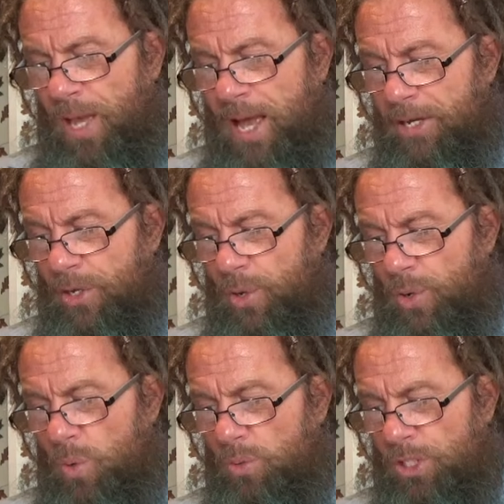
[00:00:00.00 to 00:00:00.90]
and
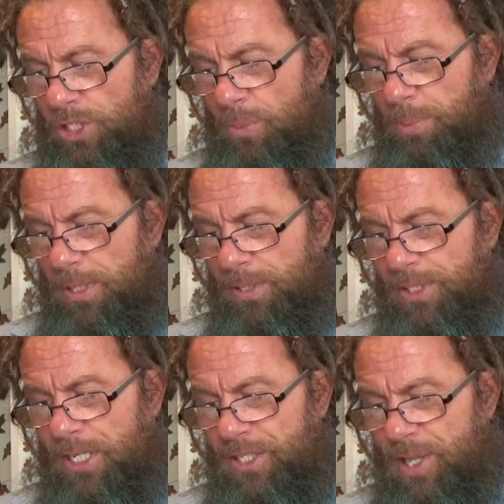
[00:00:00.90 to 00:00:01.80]
who disciplines
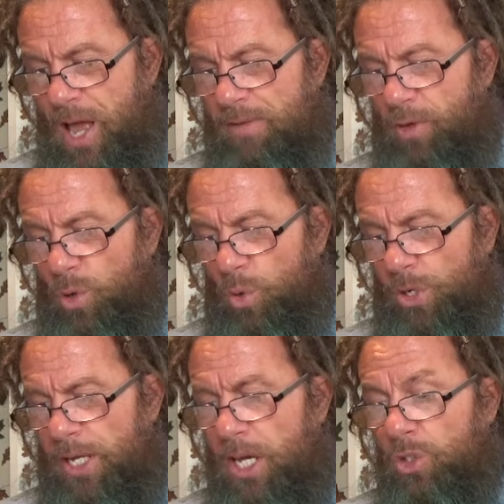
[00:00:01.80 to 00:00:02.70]
his life
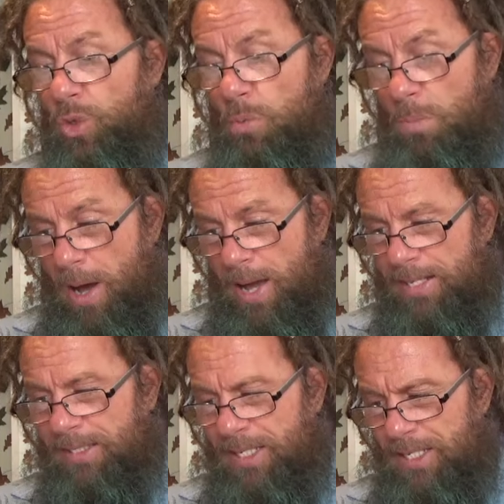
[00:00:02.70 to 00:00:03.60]
according to my
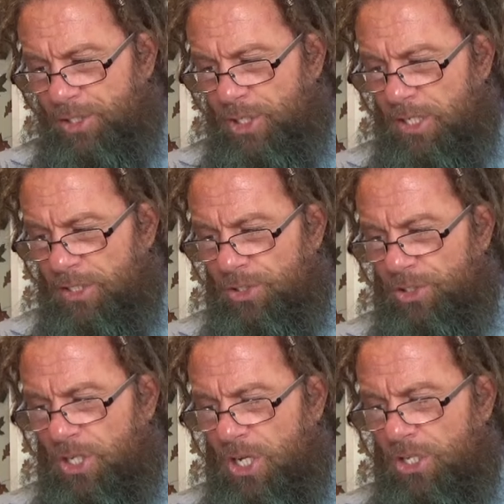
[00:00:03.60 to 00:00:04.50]

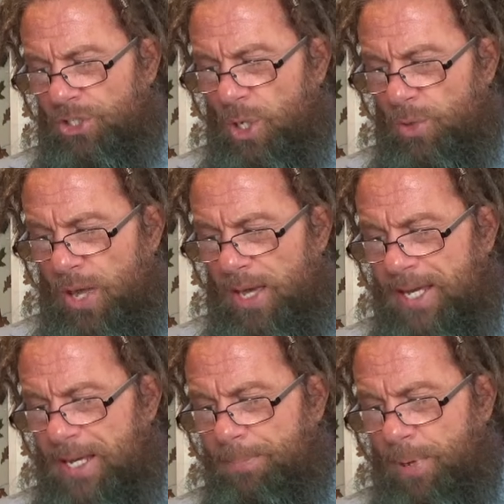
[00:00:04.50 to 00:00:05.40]
teachings so that
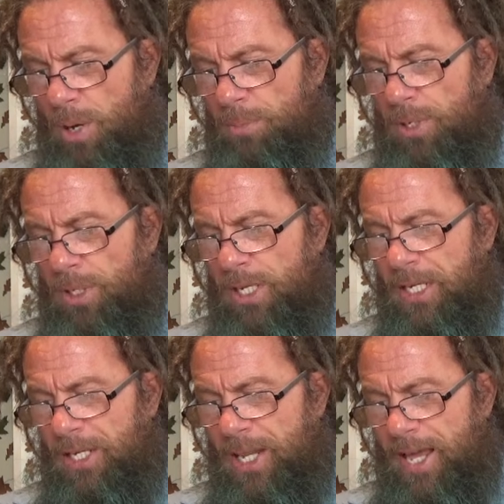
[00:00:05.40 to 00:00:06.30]
he permanently
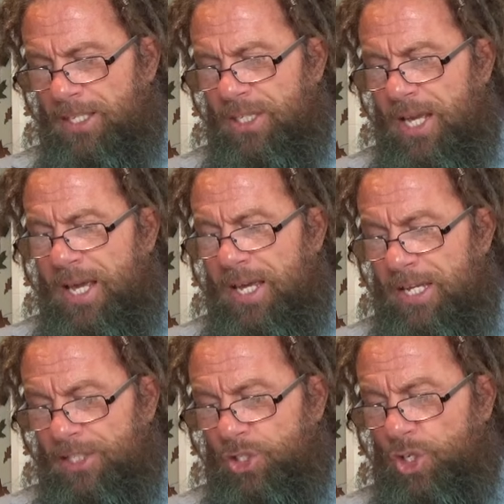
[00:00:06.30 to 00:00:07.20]
connects
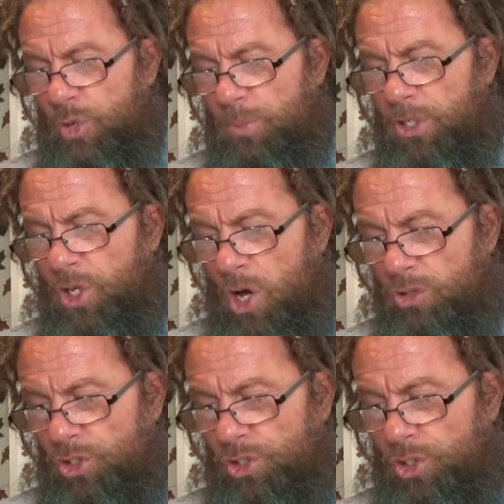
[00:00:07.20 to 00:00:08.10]
his human
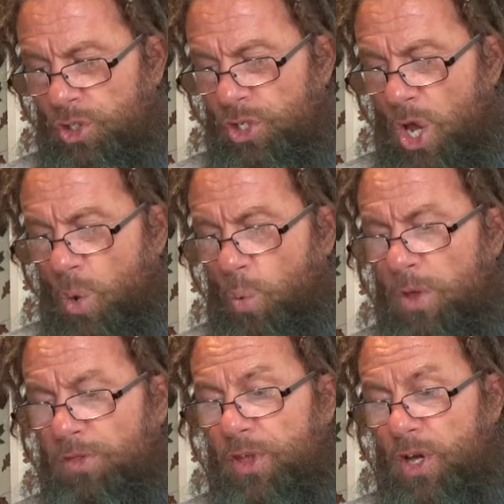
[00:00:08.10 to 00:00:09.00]
consciousness
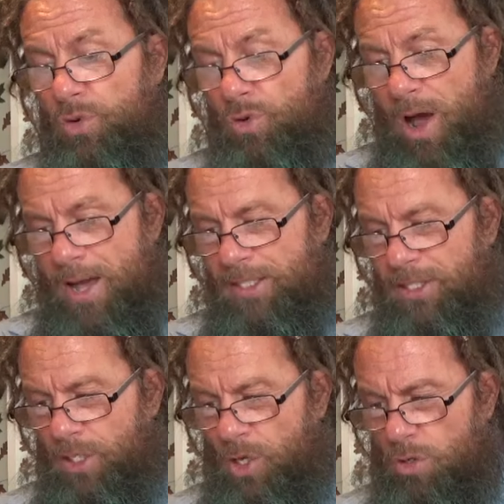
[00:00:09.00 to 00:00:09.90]
with the
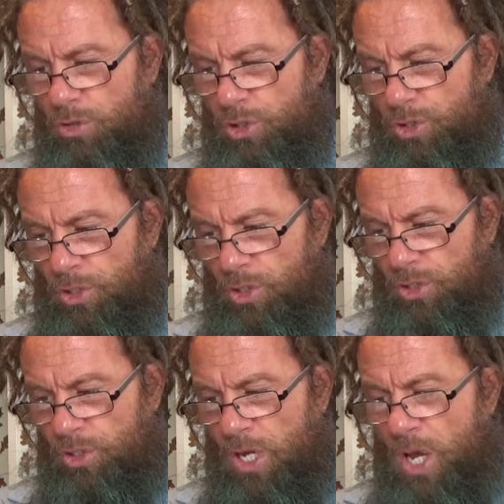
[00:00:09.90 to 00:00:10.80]
Christ
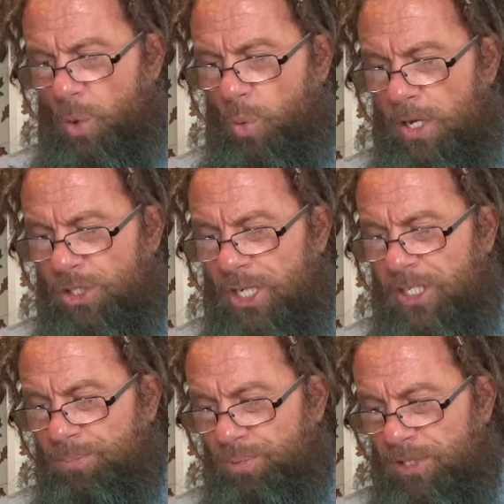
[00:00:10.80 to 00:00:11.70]
consciousness which
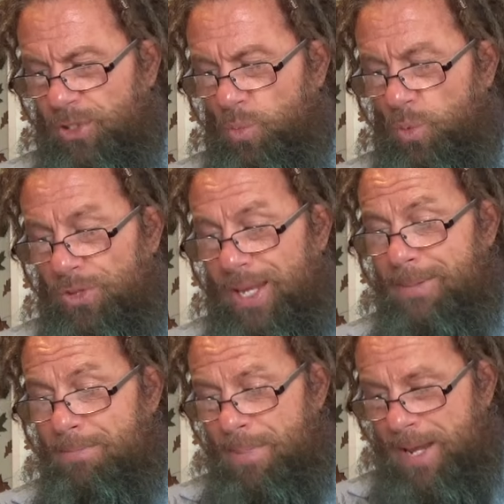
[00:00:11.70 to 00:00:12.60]
is present
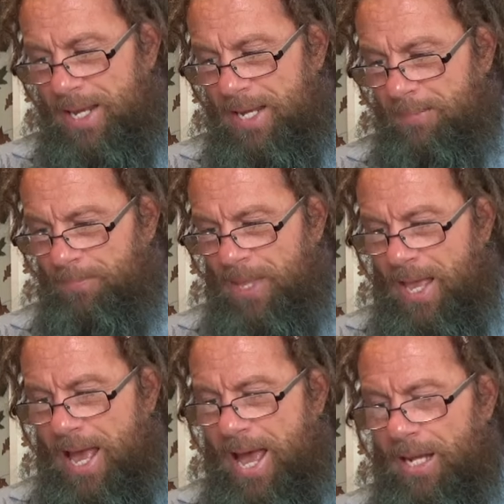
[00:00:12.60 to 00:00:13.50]
within me
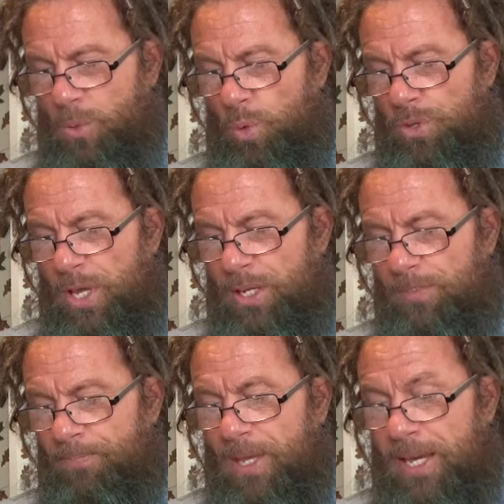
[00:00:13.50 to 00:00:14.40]
and
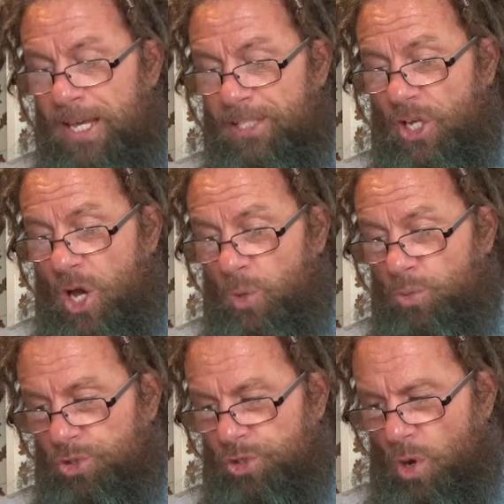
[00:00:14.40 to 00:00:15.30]
within his own
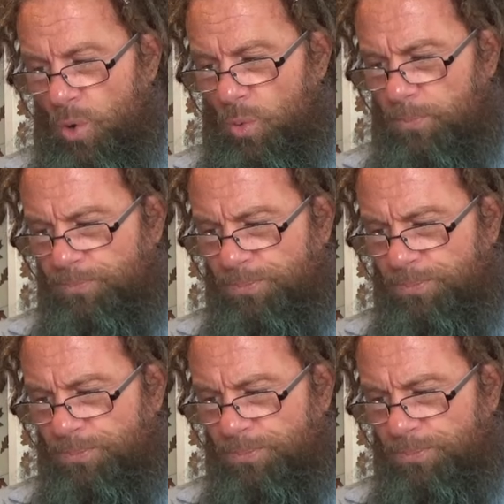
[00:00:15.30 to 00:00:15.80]
soul